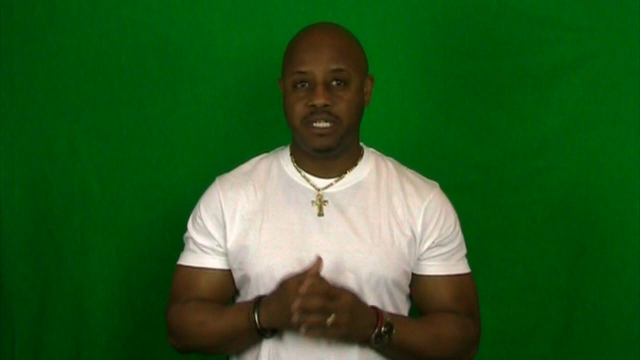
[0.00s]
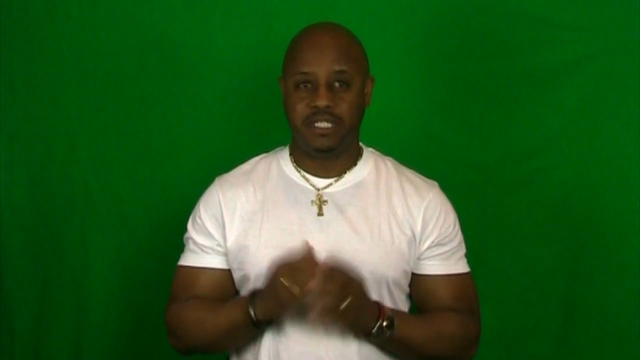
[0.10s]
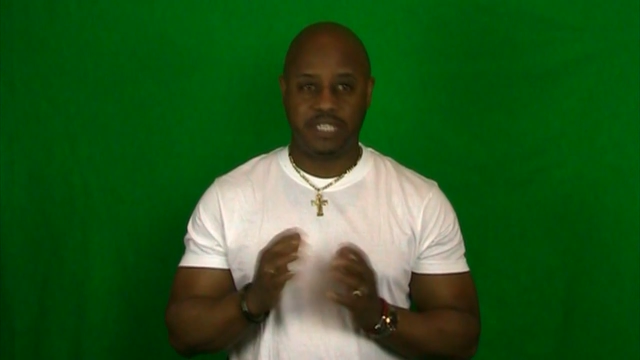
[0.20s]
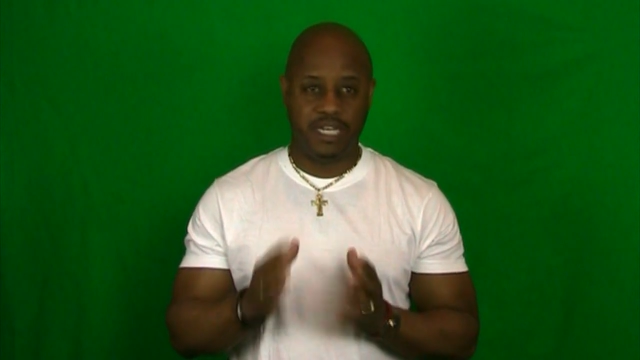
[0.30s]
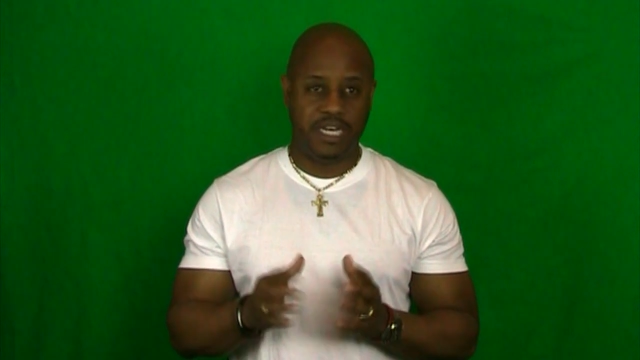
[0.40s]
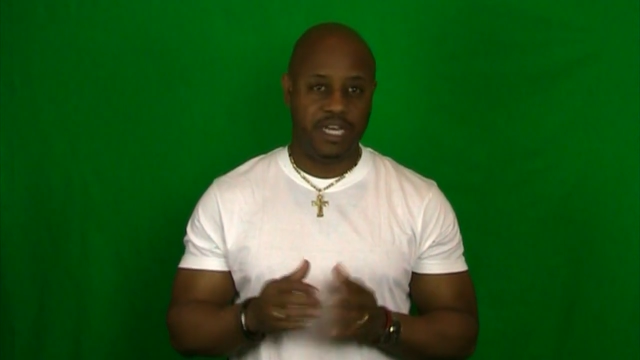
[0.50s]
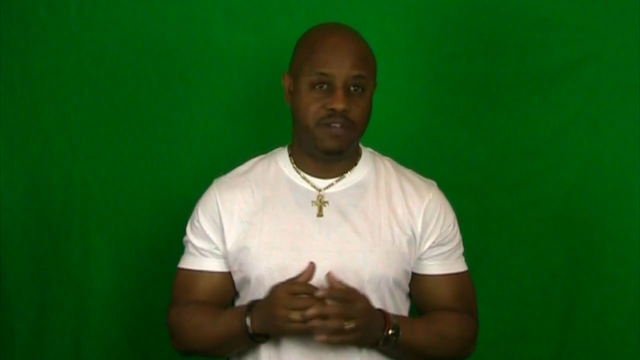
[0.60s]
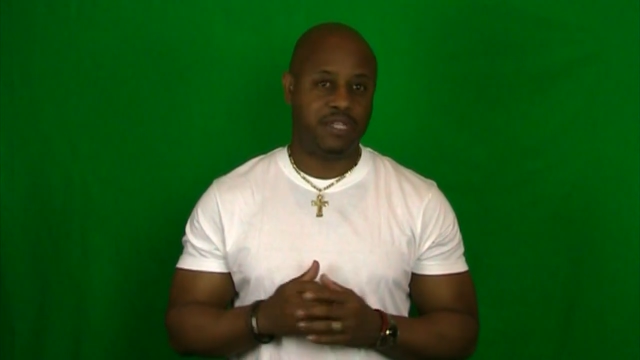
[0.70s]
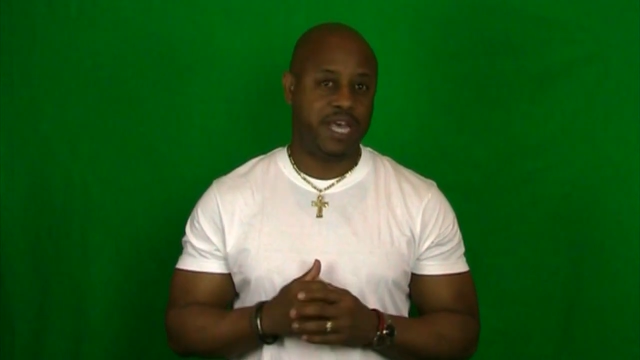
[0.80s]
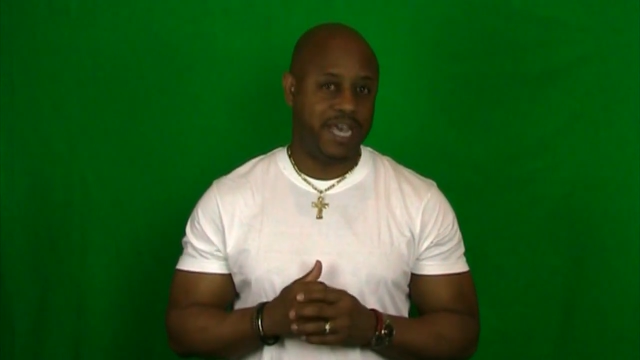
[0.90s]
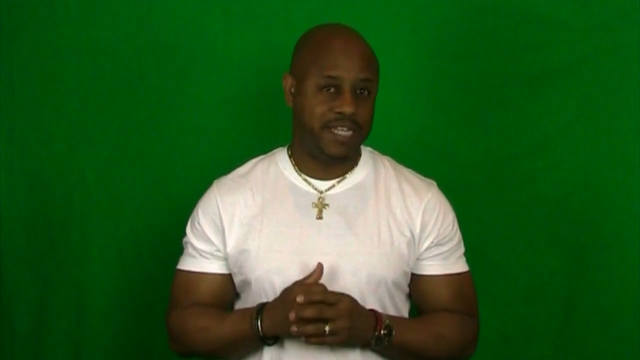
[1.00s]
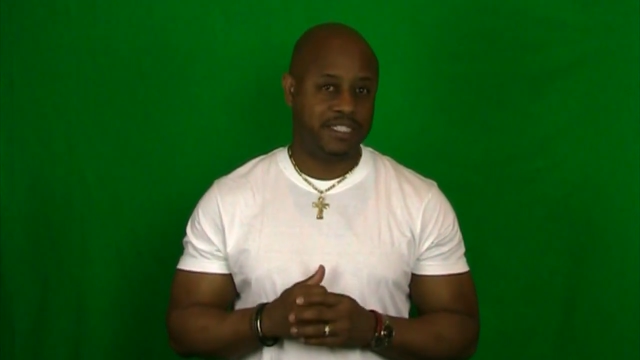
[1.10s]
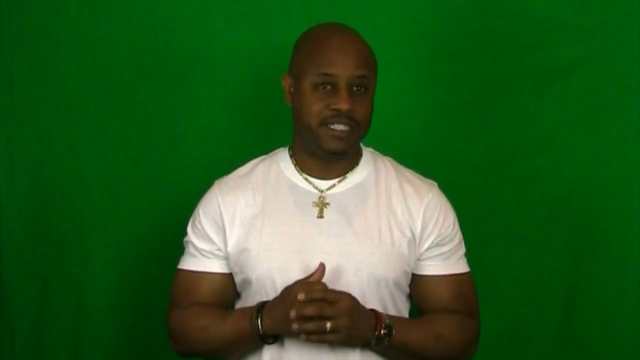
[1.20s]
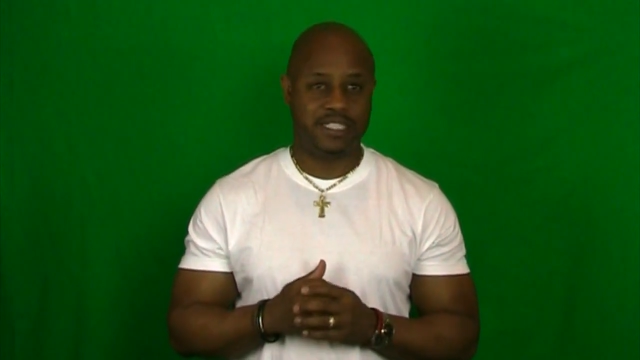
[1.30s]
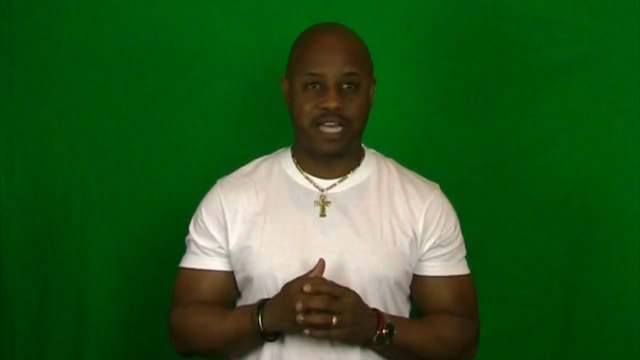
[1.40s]
City leaders had
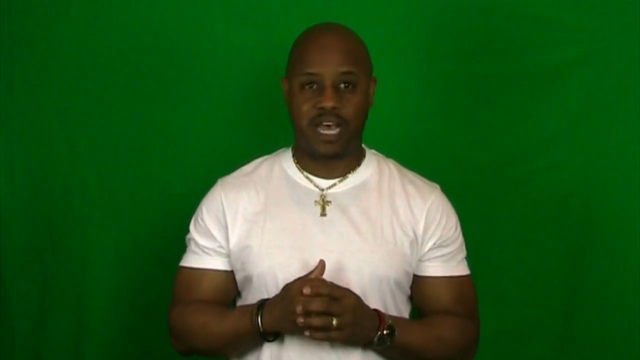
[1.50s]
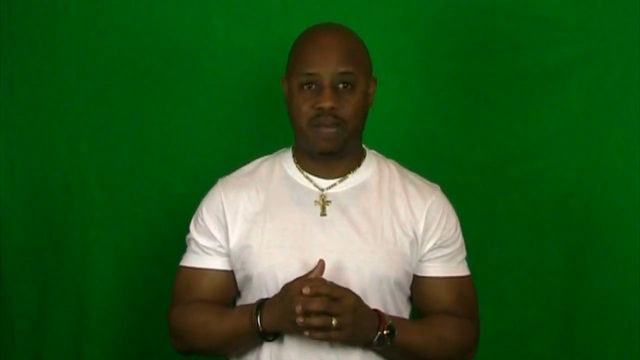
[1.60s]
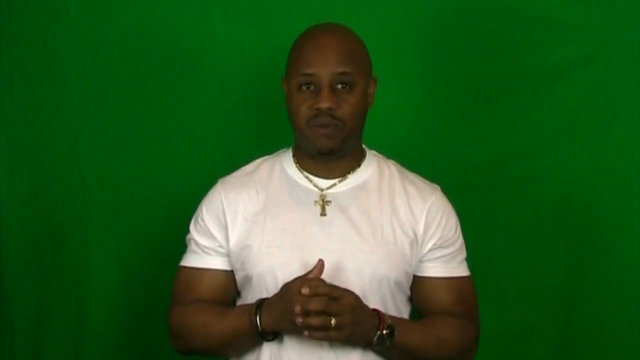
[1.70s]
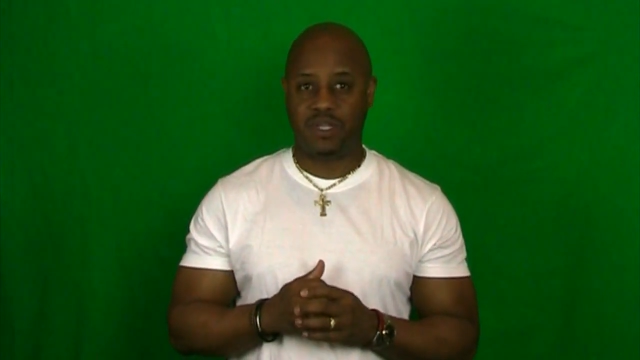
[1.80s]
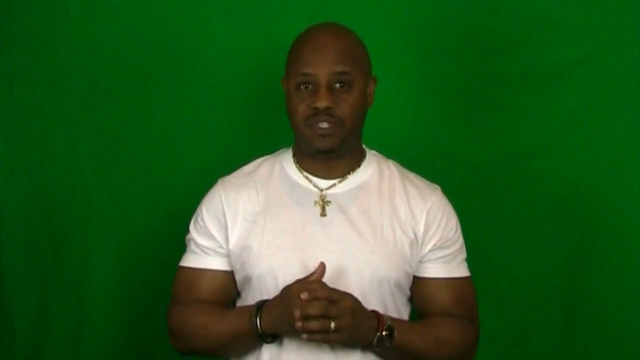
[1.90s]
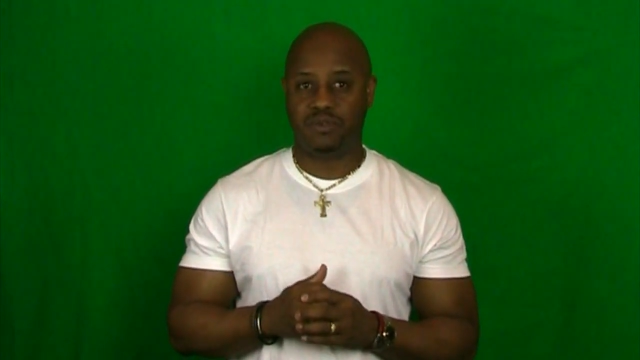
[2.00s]
to decide whether